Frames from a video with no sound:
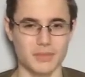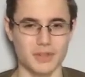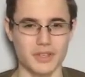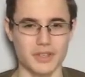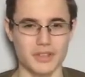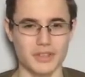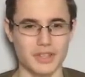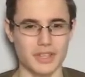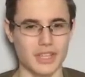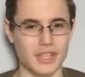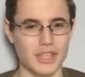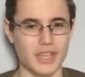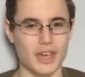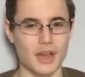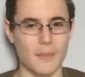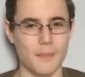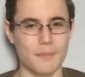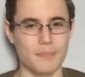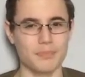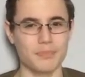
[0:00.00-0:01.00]
But
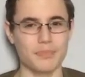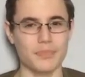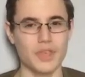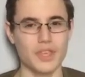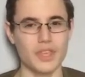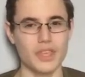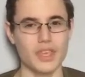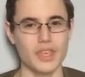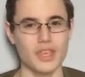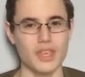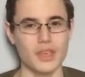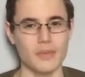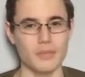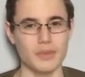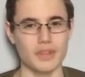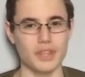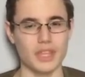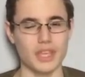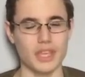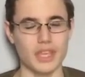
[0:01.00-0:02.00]

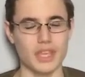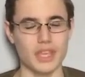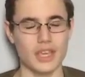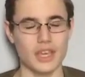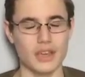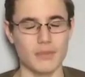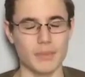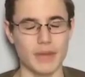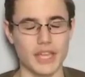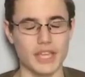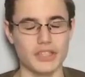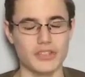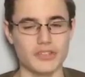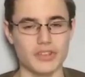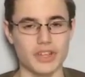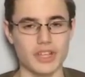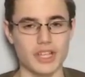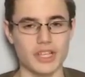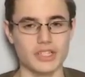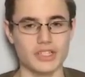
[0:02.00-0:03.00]
the
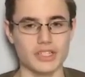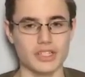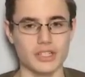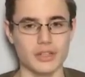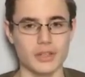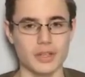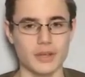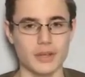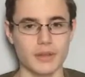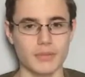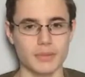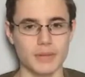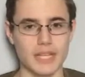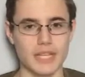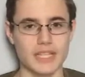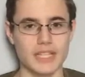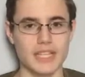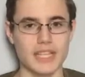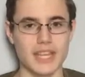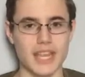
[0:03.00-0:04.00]
Patriot is going to be
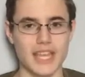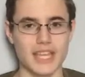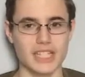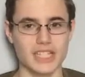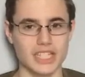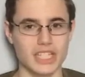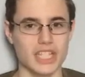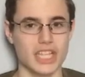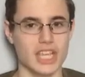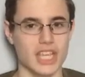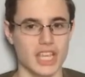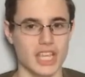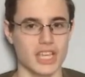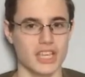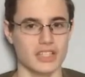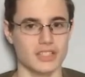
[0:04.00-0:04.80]
completed next year,